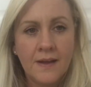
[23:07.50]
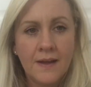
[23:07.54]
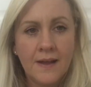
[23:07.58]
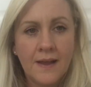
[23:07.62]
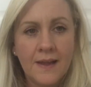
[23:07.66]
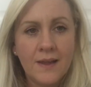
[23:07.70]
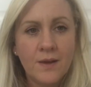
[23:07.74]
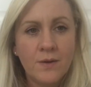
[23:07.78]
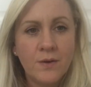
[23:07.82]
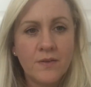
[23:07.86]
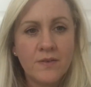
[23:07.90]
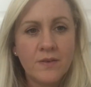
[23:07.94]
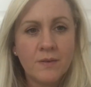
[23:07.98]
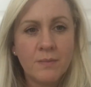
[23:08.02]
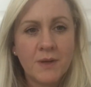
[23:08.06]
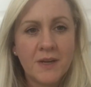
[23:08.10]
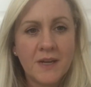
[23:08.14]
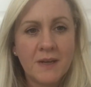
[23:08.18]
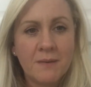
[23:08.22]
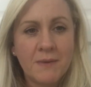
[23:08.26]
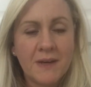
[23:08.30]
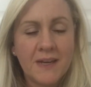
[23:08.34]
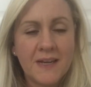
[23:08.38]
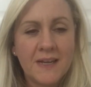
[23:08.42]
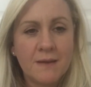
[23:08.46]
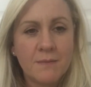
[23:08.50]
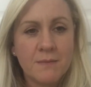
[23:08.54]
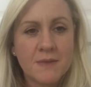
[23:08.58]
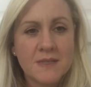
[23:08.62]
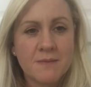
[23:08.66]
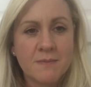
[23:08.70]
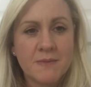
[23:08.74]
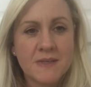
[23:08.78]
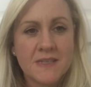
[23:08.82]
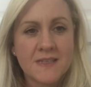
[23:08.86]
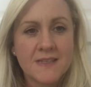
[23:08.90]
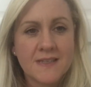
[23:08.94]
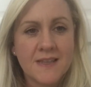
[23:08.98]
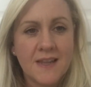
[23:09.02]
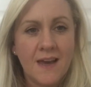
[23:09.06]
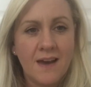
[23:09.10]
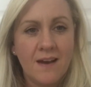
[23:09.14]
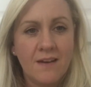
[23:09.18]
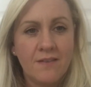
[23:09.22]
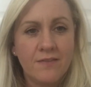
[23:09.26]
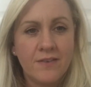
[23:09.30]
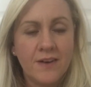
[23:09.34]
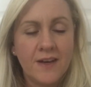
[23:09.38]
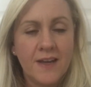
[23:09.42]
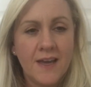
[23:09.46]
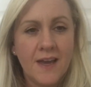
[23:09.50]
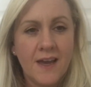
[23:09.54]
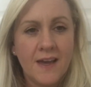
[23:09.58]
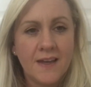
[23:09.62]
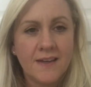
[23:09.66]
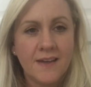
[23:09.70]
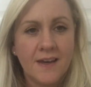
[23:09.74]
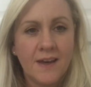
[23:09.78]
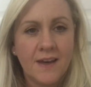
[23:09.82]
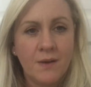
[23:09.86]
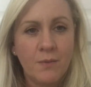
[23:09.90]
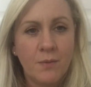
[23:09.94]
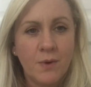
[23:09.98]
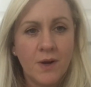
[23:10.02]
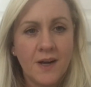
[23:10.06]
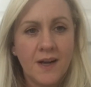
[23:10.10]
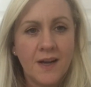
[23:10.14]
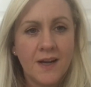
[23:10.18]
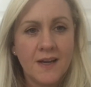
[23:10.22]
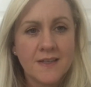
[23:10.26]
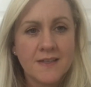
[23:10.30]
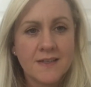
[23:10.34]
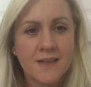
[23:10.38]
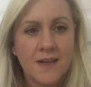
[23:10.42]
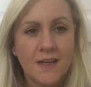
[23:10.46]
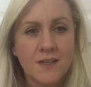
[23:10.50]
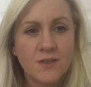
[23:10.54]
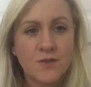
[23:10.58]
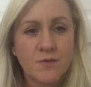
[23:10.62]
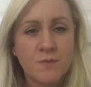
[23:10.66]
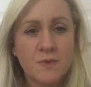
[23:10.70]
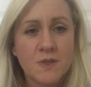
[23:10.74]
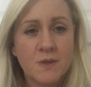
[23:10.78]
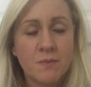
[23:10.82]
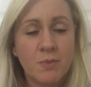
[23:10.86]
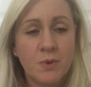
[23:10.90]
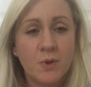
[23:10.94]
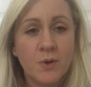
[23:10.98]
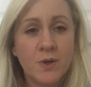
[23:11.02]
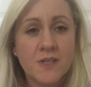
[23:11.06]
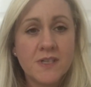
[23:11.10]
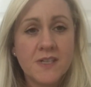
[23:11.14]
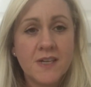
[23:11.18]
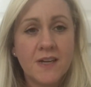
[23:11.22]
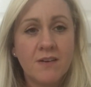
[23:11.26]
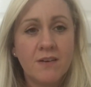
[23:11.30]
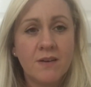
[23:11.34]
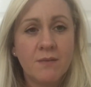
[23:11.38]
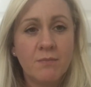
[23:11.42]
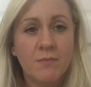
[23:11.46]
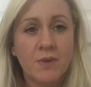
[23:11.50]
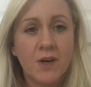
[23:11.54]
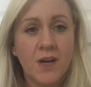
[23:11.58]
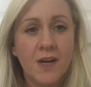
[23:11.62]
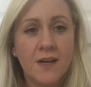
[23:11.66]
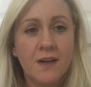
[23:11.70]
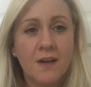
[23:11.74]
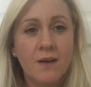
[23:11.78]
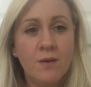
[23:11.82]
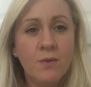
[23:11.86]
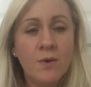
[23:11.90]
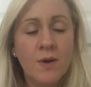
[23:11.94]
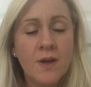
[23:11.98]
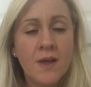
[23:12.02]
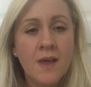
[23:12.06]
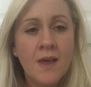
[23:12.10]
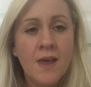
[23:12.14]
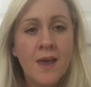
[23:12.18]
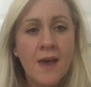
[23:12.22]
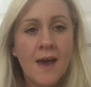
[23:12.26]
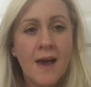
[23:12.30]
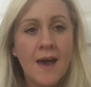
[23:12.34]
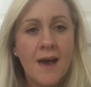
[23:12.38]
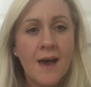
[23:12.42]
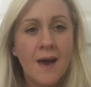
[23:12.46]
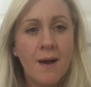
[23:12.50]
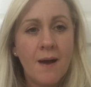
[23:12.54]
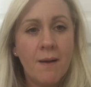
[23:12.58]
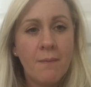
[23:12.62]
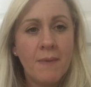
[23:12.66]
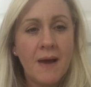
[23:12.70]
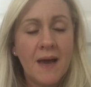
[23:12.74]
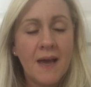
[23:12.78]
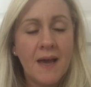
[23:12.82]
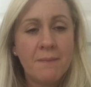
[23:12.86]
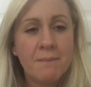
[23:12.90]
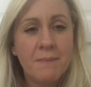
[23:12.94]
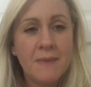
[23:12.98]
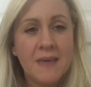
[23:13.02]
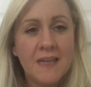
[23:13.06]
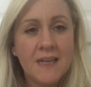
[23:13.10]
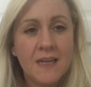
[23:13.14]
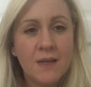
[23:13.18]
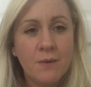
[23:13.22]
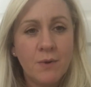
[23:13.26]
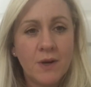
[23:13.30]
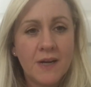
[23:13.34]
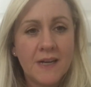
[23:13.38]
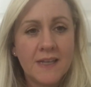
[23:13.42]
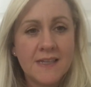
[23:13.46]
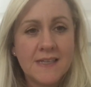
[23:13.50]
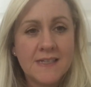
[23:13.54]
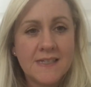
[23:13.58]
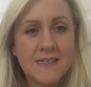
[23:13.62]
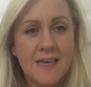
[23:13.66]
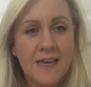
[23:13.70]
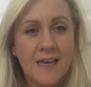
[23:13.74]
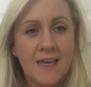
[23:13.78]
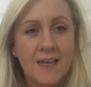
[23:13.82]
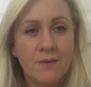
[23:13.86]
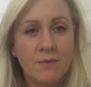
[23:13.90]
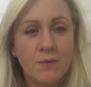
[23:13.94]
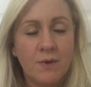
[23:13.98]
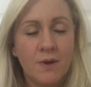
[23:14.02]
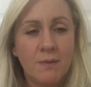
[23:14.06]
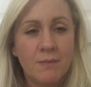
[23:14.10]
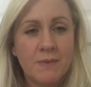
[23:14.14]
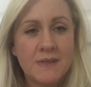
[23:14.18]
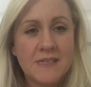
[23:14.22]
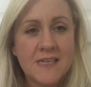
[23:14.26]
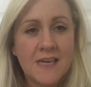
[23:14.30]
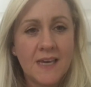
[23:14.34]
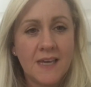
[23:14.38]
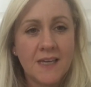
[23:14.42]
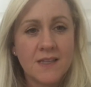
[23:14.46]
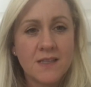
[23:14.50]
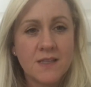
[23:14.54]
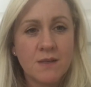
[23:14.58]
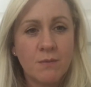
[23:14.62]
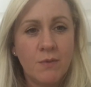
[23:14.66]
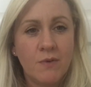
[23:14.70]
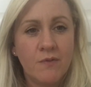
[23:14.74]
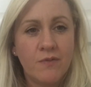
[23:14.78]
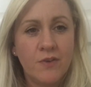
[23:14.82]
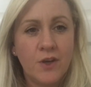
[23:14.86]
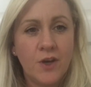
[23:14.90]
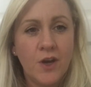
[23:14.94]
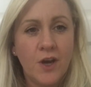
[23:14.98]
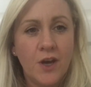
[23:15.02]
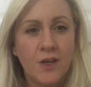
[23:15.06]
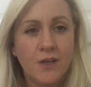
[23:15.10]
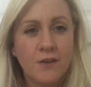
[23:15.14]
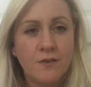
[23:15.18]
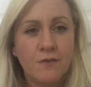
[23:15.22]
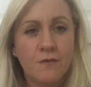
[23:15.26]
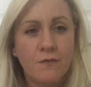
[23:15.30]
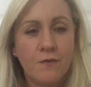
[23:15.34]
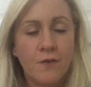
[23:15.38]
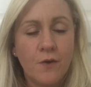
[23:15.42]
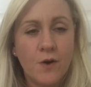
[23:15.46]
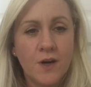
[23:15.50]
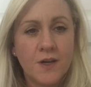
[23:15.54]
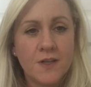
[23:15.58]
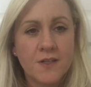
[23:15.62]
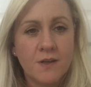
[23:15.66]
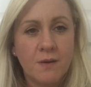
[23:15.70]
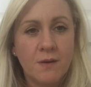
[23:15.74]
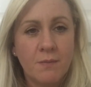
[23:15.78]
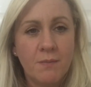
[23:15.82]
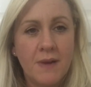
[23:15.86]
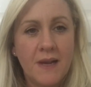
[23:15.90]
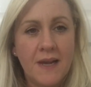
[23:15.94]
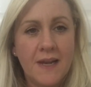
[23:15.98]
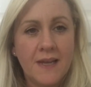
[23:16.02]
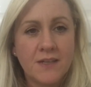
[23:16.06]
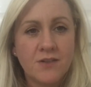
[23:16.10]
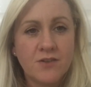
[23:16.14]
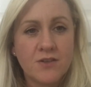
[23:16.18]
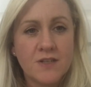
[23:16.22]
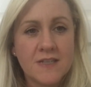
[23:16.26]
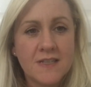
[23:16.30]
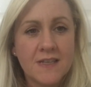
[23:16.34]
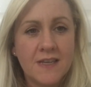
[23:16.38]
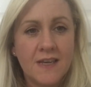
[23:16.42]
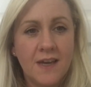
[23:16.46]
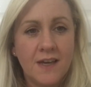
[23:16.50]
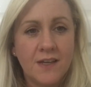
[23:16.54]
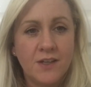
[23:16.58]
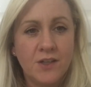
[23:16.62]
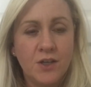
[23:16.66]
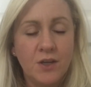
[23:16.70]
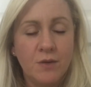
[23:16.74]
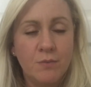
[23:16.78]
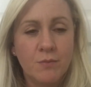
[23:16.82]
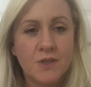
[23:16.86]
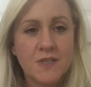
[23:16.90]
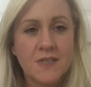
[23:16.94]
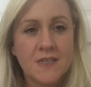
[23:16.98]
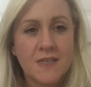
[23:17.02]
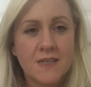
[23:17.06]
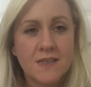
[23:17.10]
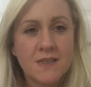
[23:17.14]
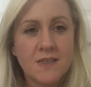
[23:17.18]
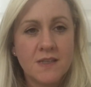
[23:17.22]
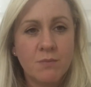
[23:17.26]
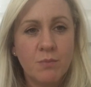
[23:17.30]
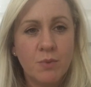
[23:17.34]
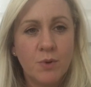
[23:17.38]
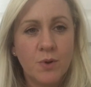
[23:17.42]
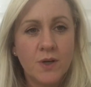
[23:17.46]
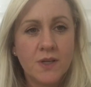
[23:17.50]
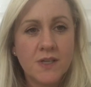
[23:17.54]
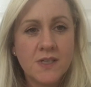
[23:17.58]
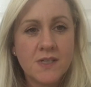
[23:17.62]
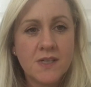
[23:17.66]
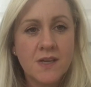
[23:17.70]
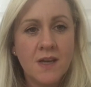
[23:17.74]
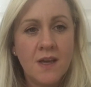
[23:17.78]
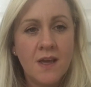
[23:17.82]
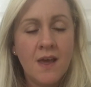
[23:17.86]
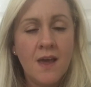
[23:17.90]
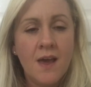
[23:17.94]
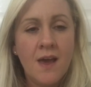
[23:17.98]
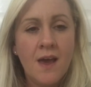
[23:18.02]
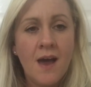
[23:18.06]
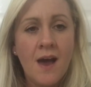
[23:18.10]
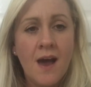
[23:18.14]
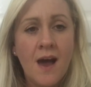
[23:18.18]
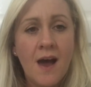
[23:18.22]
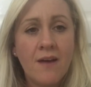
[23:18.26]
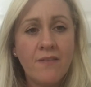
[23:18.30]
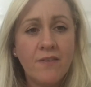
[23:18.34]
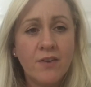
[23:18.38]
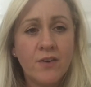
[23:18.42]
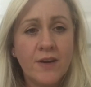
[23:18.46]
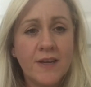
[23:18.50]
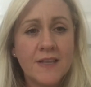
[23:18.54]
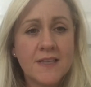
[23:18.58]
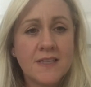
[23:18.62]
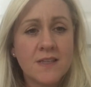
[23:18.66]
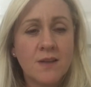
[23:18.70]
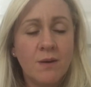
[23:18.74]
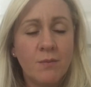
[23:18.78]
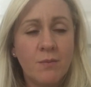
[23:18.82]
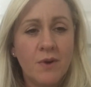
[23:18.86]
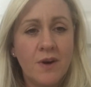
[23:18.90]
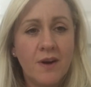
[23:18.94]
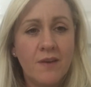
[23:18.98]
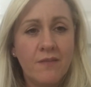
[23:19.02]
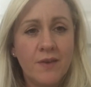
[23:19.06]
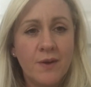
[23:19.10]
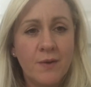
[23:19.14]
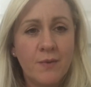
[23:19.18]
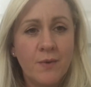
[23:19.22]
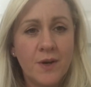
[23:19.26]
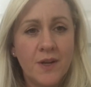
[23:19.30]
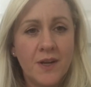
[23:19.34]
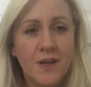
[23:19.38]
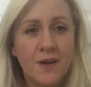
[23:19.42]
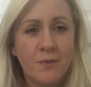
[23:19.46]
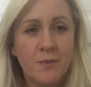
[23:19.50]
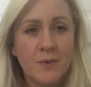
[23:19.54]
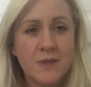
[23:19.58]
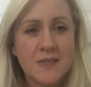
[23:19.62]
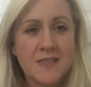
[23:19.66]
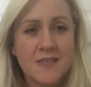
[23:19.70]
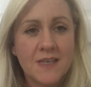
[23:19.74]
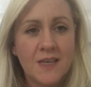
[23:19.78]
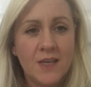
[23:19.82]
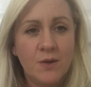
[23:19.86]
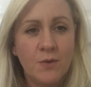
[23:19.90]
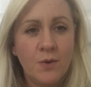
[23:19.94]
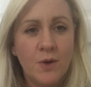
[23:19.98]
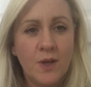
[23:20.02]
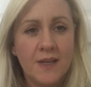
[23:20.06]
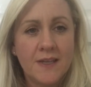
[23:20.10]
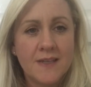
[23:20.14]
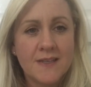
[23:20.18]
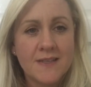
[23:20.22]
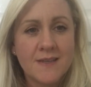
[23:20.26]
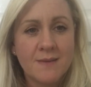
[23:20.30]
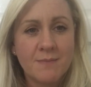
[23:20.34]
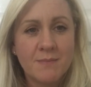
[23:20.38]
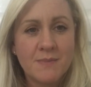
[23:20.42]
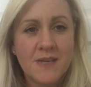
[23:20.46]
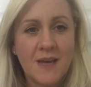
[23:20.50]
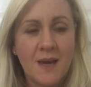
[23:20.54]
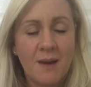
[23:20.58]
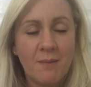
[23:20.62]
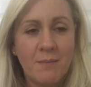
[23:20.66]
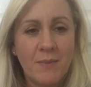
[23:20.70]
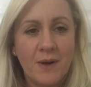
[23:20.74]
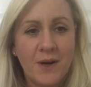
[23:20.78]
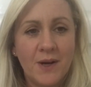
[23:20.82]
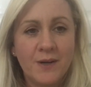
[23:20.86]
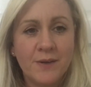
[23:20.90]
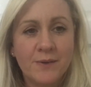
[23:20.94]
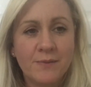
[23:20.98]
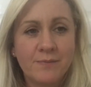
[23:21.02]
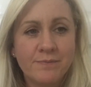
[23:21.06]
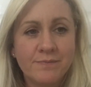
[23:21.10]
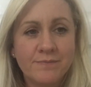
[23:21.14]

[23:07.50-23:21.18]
Hello everybody, my name is Mrs. Lavery and I work as classroom support here in Brownlow. I mainly work in the den when I'll be taking some of you out for some literacy and numeracy support. Have a great summer everyone and we'll see you all in September.